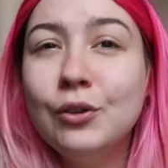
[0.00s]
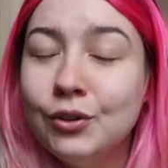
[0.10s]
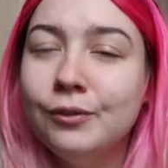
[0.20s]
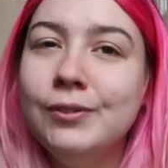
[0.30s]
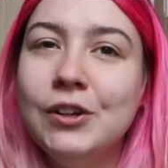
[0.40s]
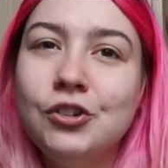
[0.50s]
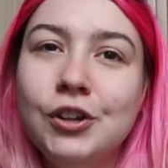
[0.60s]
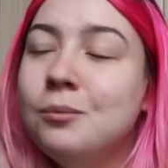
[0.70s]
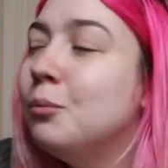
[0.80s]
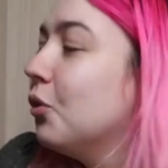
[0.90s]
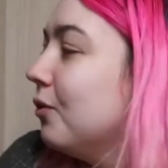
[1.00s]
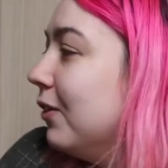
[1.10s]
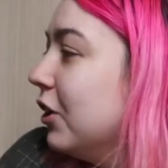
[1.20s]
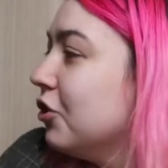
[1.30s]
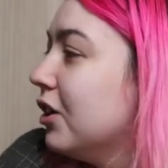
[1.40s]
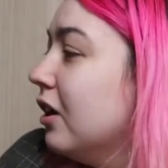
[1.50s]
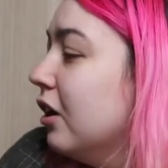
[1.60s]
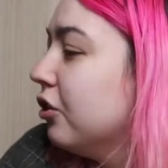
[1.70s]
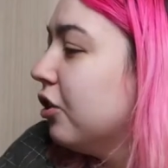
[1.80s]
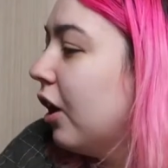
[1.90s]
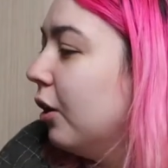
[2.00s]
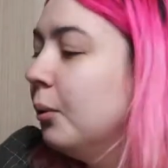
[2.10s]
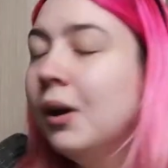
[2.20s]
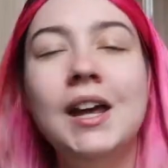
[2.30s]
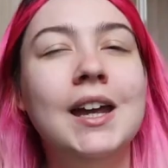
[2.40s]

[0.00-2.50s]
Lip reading: likes non-fiction more than fiction, so